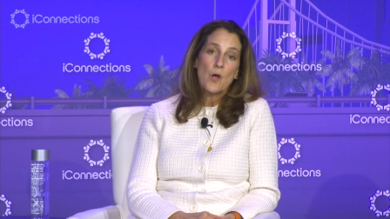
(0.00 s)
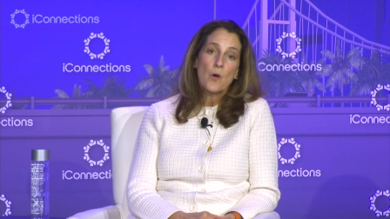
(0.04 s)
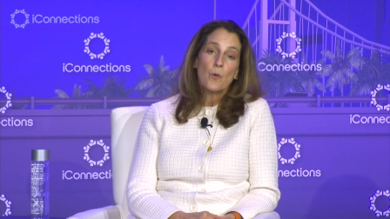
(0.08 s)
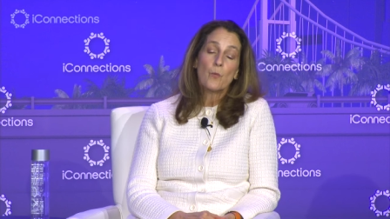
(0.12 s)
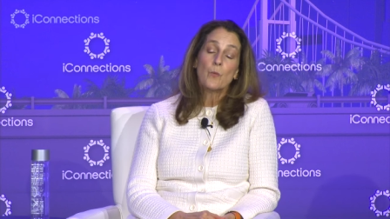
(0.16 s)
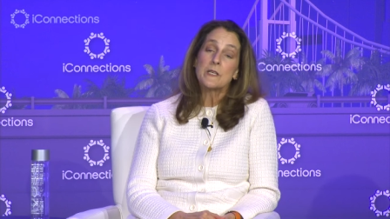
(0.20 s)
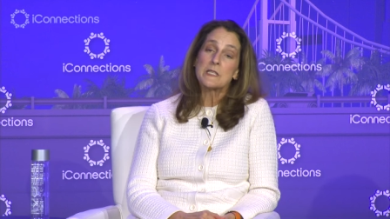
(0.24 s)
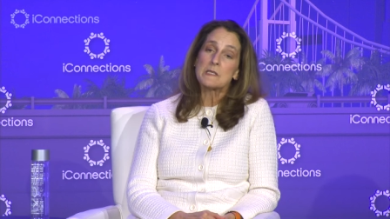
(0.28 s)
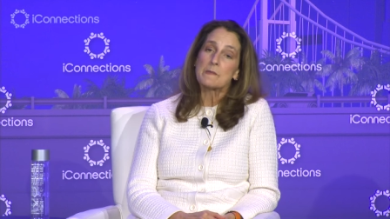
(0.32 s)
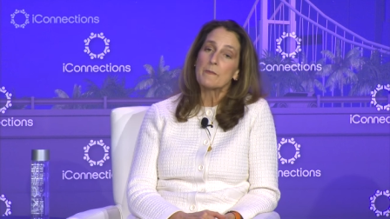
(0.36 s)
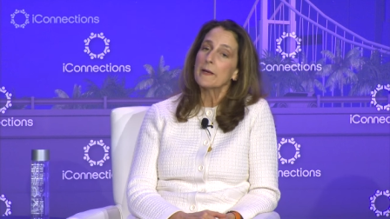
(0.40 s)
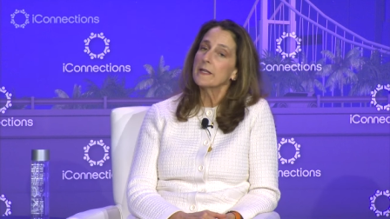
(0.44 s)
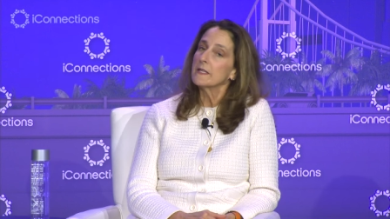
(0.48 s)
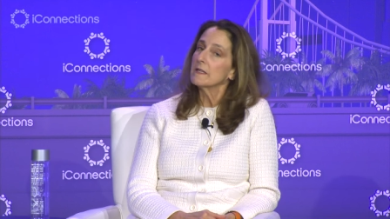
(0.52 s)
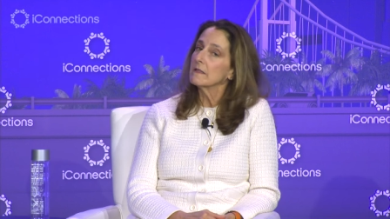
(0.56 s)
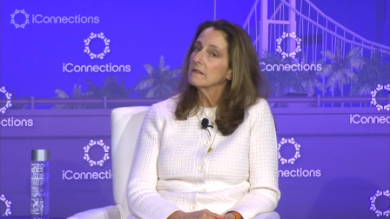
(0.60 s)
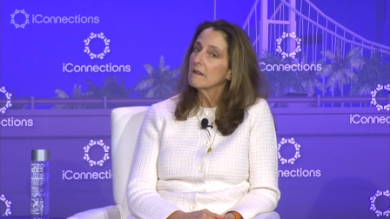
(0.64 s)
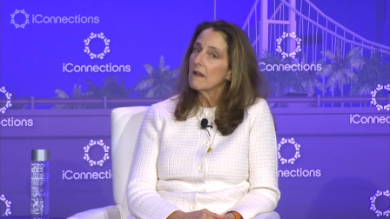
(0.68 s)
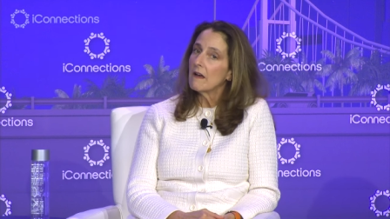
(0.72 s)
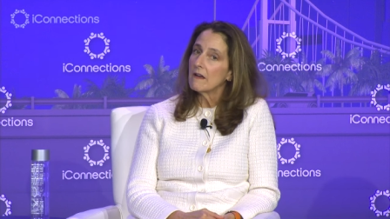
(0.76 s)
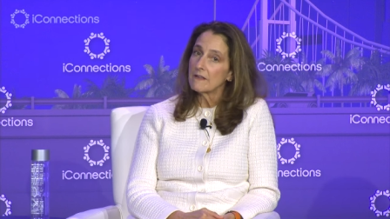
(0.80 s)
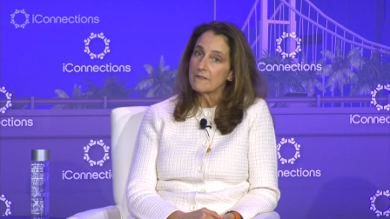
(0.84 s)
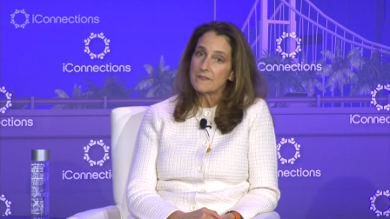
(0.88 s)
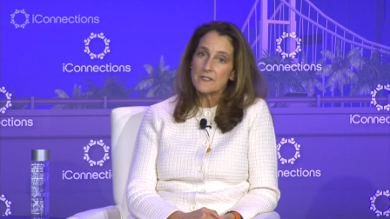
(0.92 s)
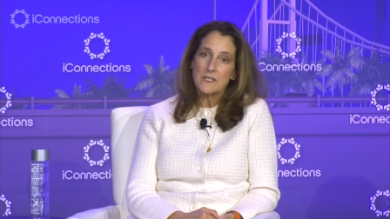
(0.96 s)
We spend a
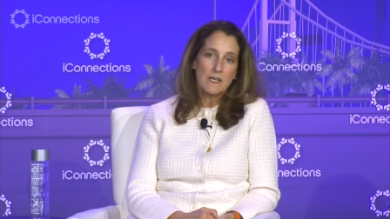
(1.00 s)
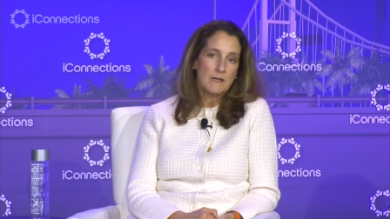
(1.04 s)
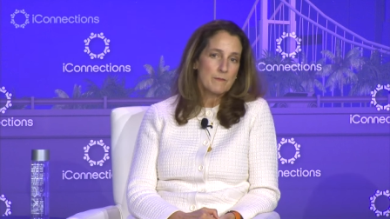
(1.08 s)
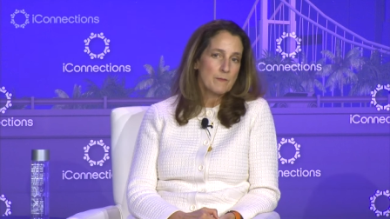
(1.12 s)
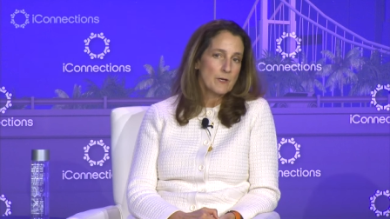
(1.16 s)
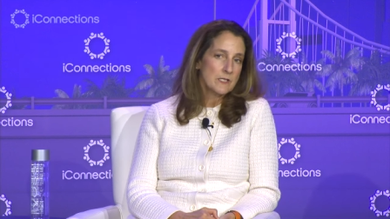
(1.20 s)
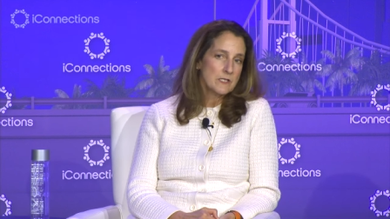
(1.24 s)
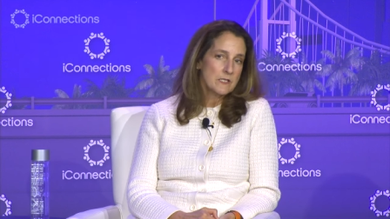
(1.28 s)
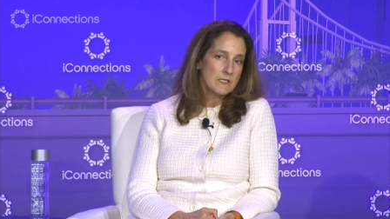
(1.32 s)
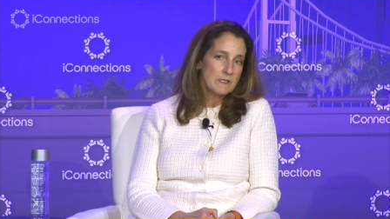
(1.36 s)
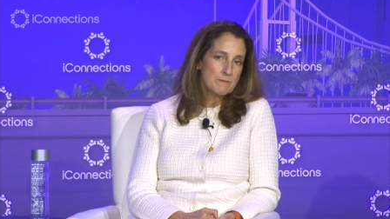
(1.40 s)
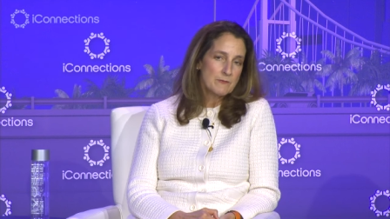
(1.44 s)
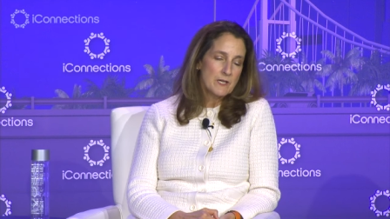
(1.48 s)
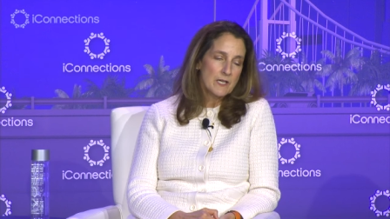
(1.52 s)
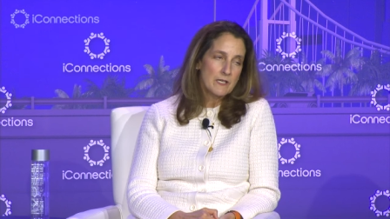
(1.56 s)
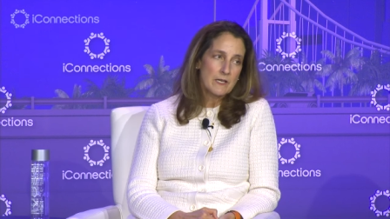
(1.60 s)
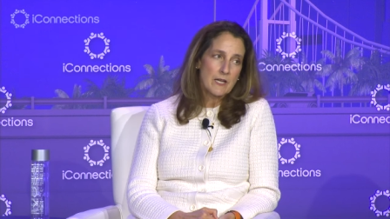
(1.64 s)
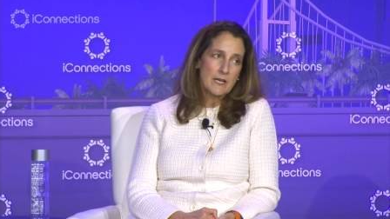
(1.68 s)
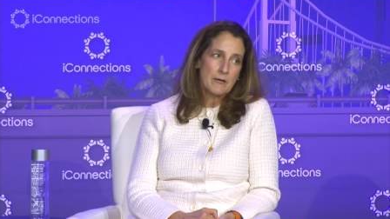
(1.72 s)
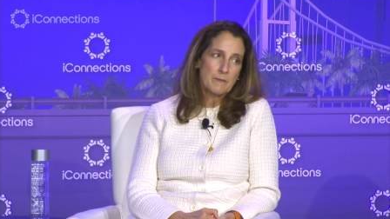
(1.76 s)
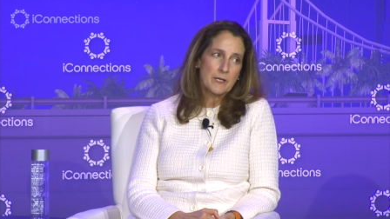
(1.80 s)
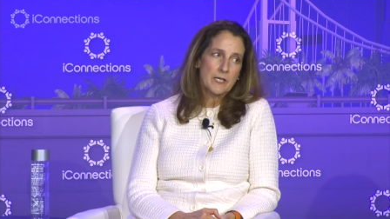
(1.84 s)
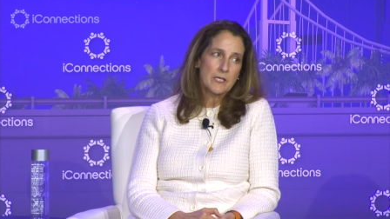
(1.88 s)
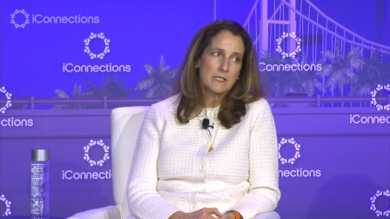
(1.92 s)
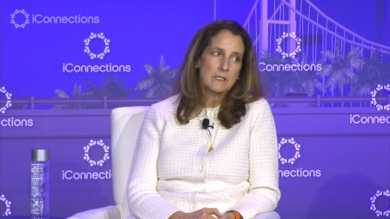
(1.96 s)
lot of time on team
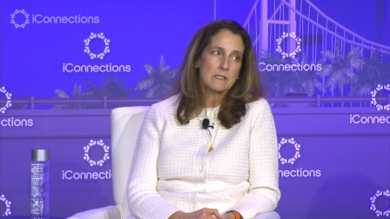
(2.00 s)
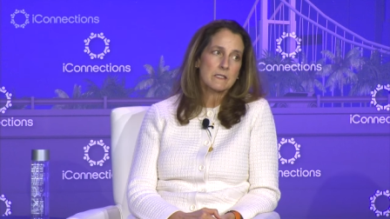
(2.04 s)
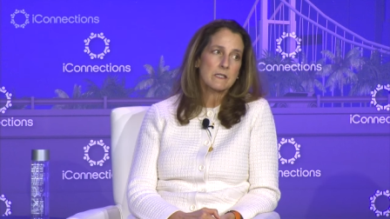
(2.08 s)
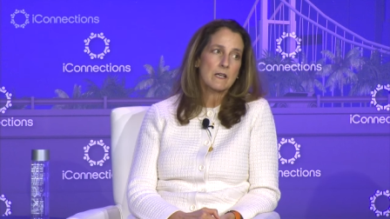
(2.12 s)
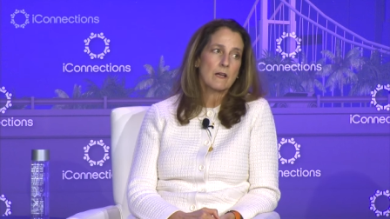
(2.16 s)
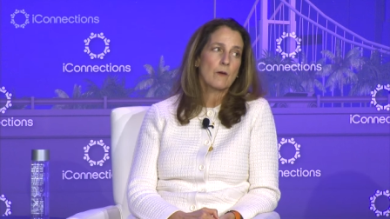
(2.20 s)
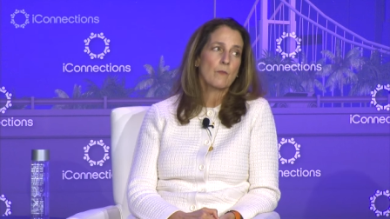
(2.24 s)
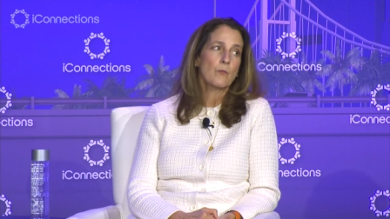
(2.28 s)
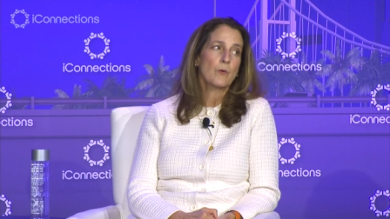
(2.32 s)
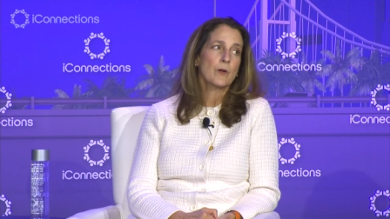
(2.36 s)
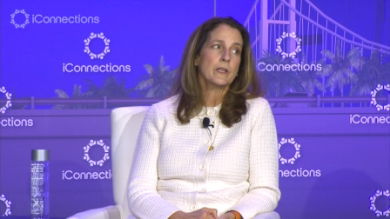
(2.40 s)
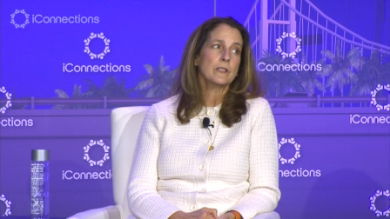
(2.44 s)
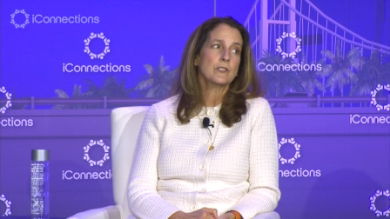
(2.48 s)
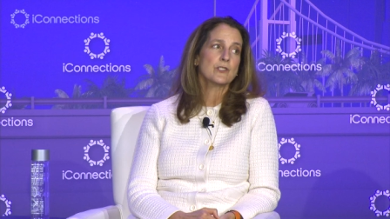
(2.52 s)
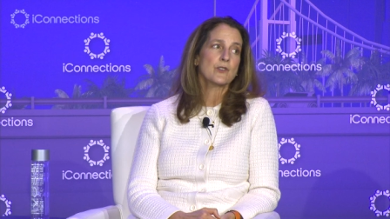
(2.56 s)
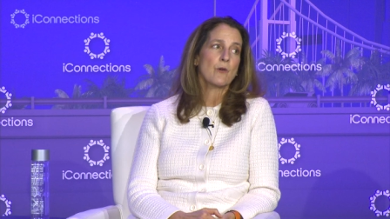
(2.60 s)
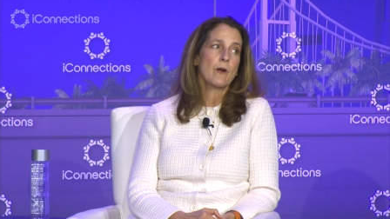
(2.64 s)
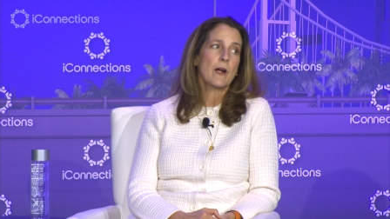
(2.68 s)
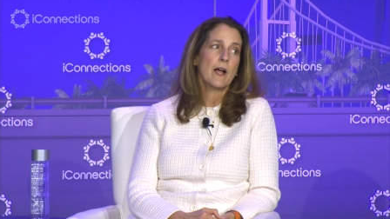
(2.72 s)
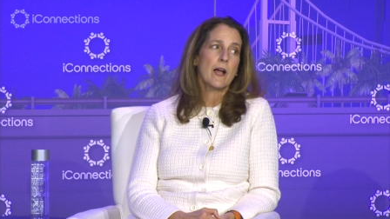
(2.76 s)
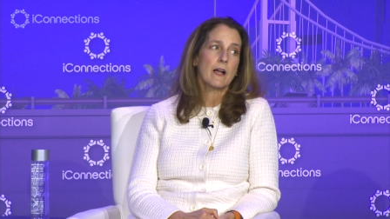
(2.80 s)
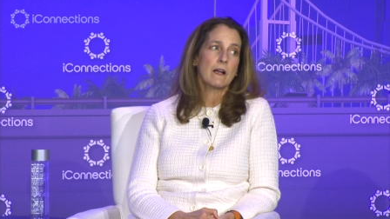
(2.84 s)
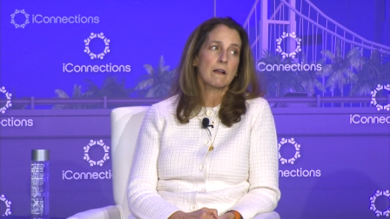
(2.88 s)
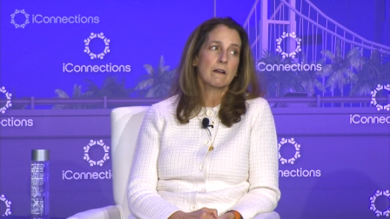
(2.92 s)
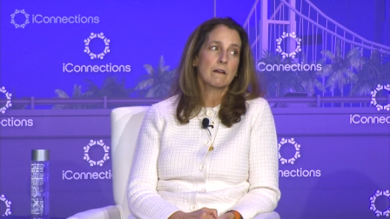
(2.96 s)
dynamics. We
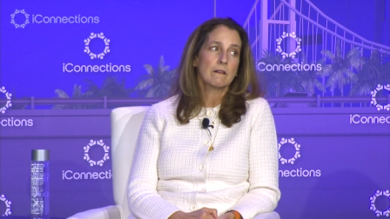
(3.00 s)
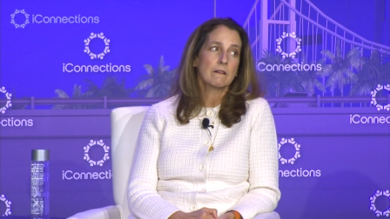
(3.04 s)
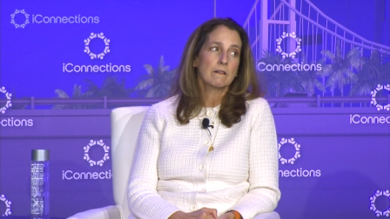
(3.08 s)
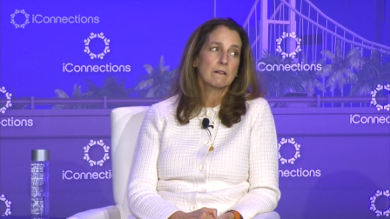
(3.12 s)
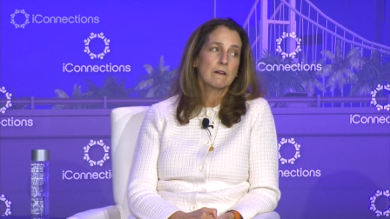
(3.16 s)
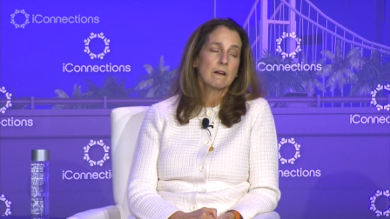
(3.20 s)
track